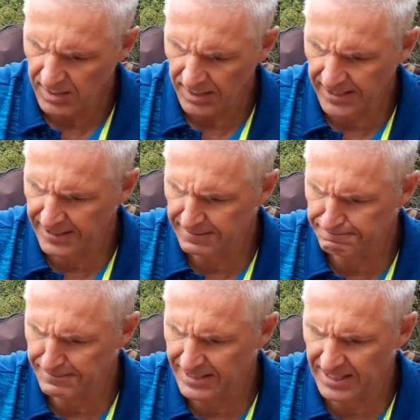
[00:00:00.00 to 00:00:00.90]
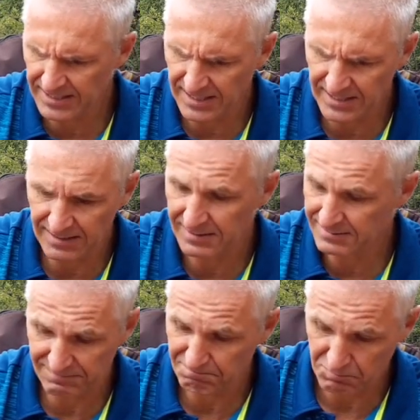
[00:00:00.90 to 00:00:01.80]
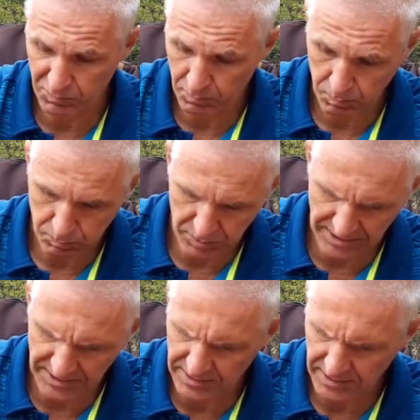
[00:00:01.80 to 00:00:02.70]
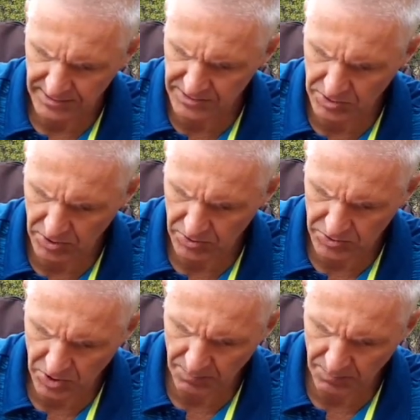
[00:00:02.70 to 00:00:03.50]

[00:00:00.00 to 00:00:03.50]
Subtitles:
It's not